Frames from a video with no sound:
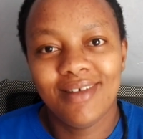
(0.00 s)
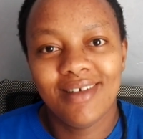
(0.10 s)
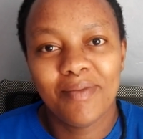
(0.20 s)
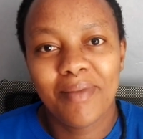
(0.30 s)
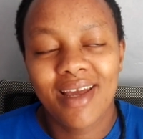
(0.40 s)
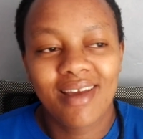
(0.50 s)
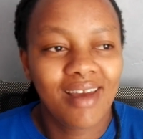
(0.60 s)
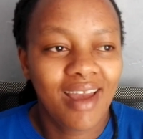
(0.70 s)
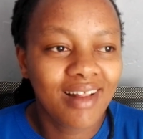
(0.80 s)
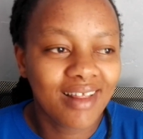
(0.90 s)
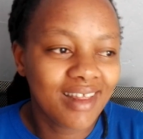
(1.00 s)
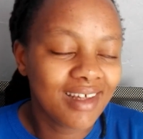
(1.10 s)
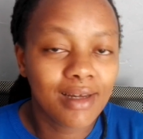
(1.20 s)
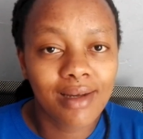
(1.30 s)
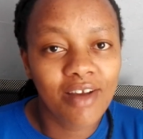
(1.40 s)
in my health
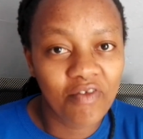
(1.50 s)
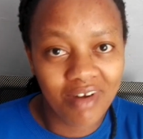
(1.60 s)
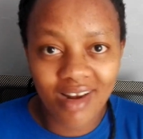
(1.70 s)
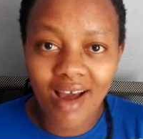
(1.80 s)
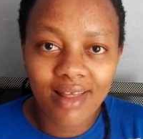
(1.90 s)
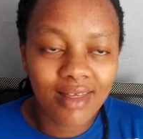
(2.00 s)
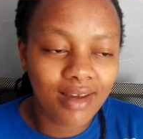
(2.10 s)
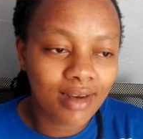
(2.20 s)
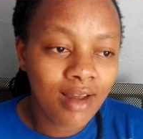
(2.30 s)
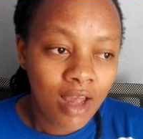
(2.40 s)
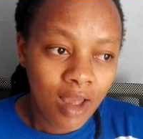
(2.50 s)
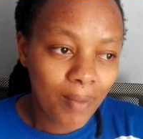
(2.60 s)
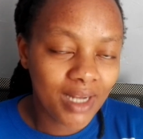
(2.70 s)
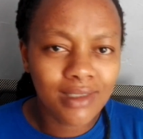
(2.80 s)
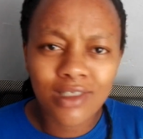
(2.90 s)
every now and then,
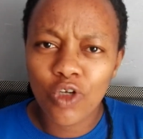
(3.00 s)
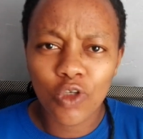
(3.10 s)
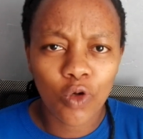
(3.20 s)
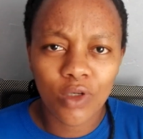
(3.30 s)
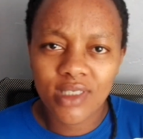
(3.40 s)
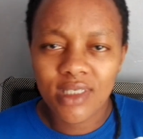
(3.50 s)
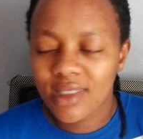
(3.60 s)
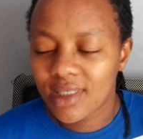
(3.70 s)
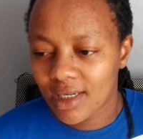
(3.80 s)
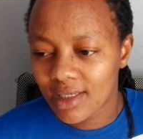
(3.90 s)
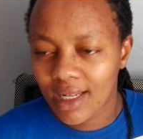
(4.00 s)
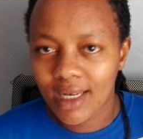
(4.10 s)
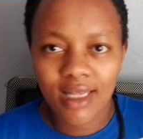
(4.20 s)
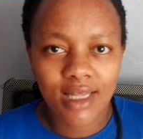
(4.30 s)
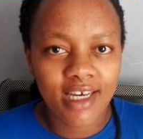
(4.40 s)
but it's not
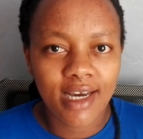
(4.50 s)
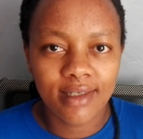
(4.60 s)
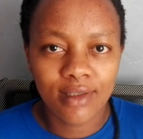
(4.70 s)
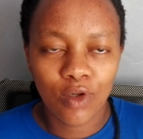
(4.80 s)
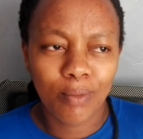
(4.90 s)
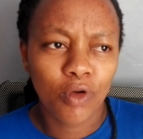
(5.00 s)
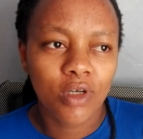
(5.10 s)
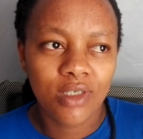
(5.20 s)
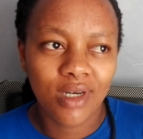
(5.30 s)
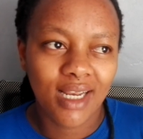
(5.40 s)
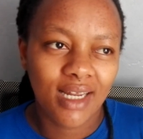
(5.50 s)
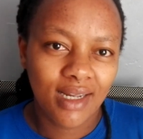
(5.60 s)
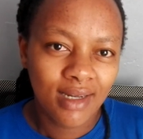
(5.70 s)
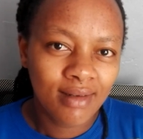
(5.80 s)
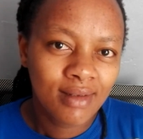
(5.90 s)
consistently there. So I'm not
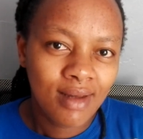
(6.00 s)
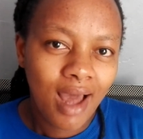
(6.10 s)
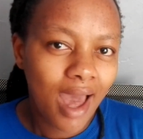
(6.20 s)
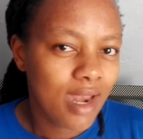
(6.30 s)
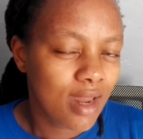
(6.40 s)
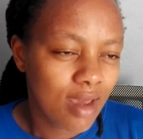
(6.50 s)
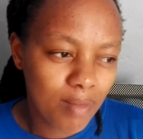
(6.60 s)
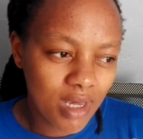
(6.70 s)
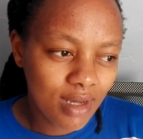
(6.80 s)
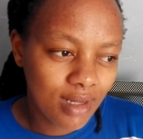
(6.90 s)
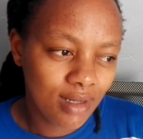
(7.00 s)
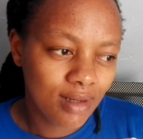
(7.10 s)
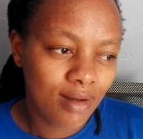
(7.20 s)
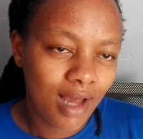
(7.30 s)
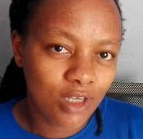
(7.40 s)
really anemic
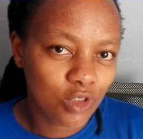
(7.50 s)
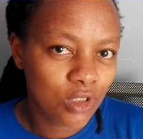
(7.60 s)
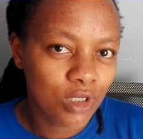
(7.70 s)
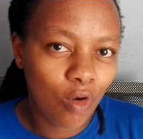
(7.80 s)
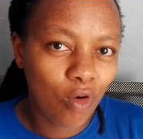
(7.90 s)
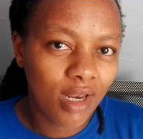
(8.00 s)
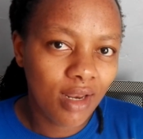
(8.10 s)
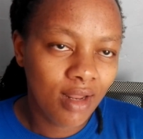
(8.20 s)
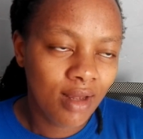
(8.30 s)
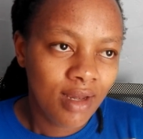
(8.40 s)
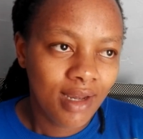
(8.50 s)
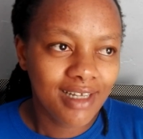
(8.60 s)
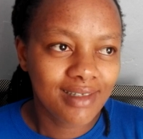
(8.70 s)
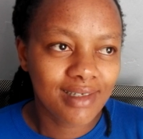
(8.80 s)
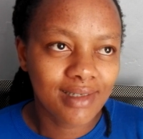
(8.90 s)
at all.
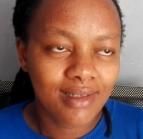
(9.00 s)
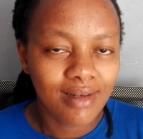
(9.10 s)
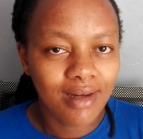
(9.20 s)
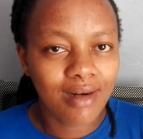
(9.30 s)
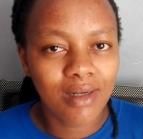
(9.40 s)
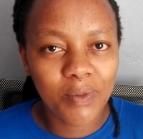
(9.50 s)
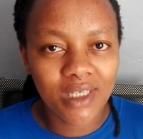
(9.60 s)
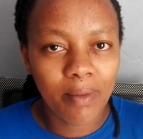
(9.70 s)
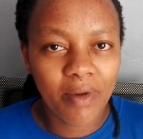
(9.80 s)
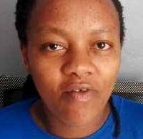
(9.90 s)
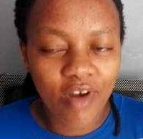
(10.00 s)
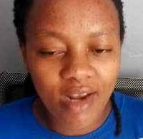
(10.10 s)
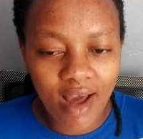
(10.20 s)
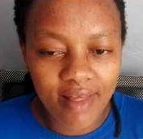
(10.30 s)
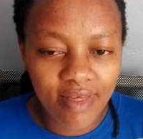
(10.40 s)
It just creeps up every
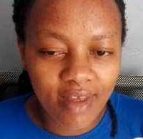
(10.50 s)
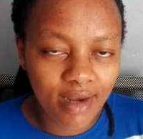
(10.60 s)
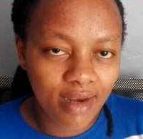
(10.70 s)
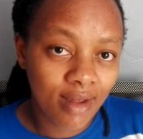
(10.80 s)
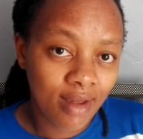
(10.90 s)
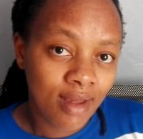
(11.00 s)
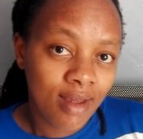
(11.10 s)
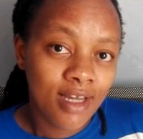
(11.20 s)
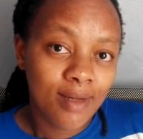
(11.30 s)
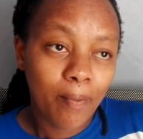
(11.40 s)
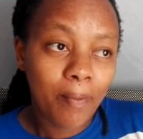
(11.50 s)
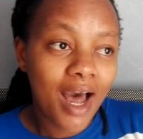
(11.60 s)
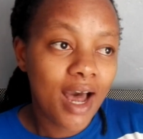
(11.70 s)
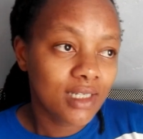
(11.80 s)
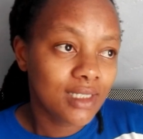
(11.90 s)
now and then.
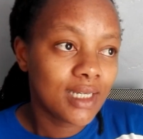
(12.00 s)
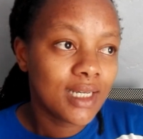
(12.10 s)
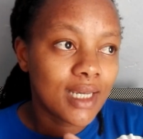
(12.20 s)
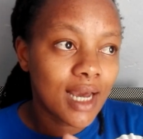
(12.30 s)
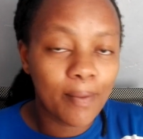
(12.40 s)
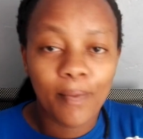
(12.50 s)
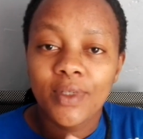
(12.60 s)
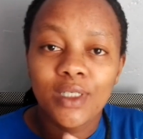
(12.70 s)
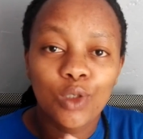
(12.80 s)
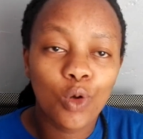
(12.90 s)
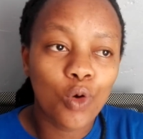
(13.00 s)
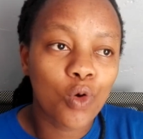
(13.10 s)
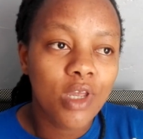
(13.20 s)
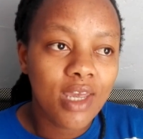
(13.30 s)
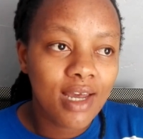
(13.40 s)
But yeah,
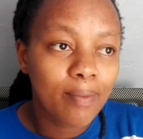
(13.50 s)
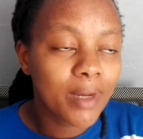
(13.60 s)
so yeah,